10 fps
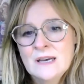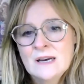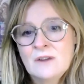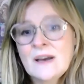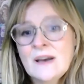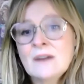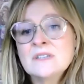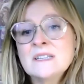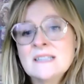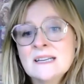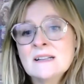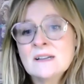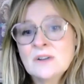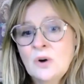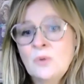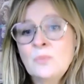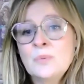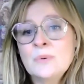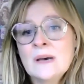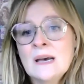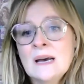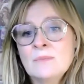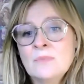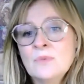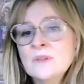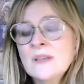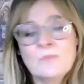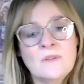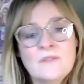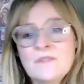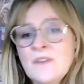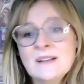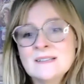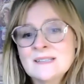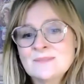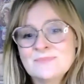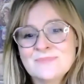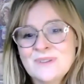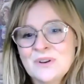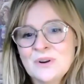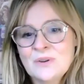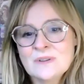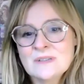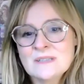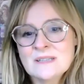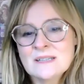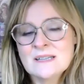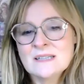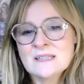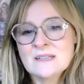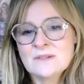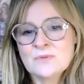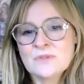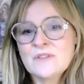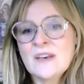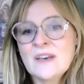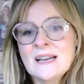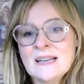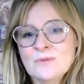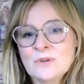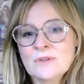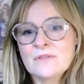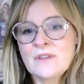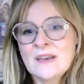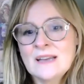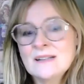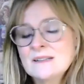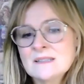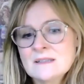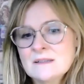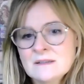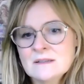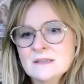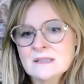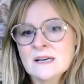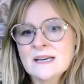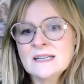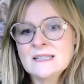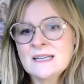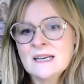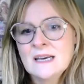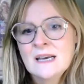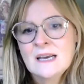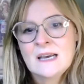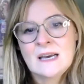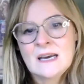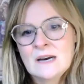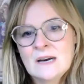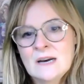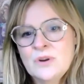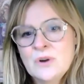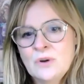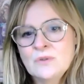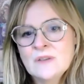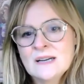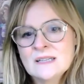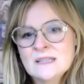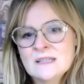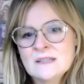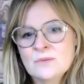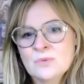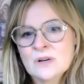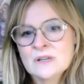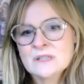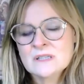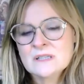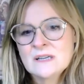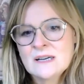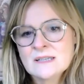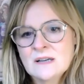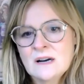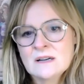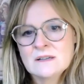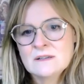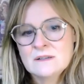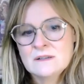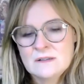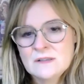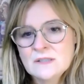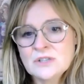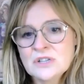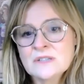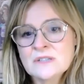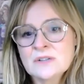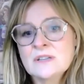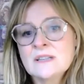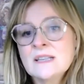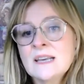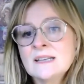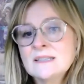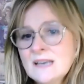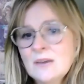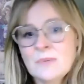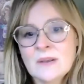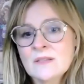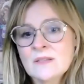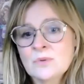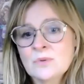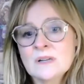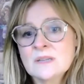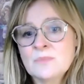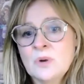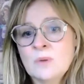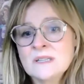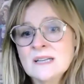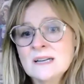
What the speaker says: how to deal and cope, well, then we've failed them. You know, we're failing. We're a failed society. We know that the world has got such uncertain things happening in the world at the moment.